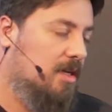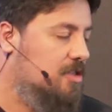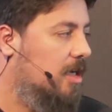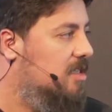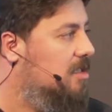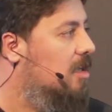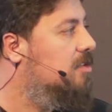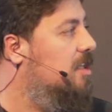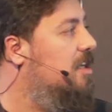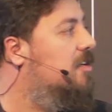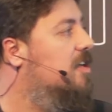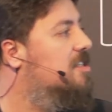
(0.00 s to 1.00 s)
as a result,
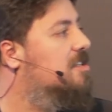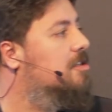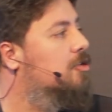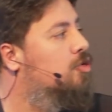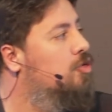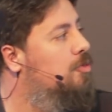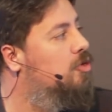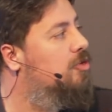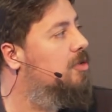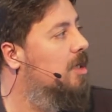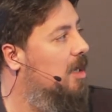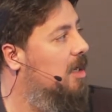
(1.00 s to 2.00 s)
increases the
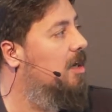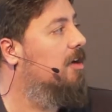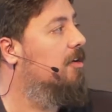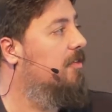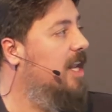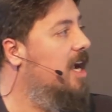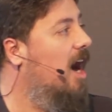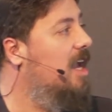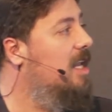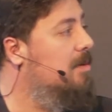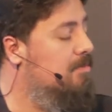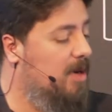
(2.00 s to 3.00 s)
throughput very
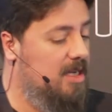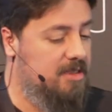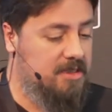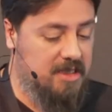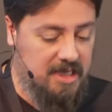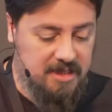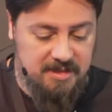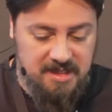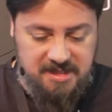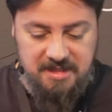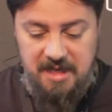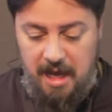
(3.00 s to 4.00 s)
highly, but it
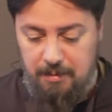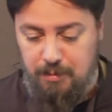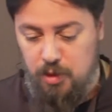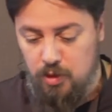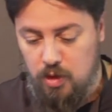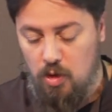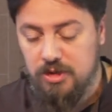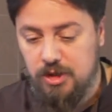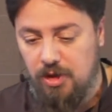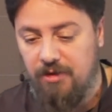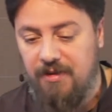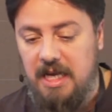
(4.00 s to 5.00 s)
doesn't help you
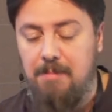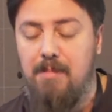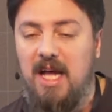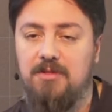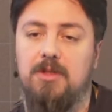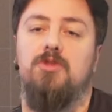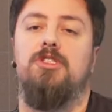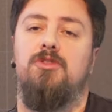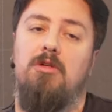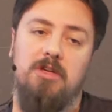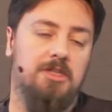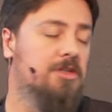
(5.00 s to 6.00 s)
conserve any bandwidth or
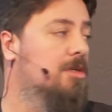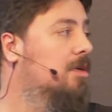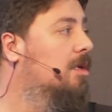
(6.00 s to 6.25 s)
storage.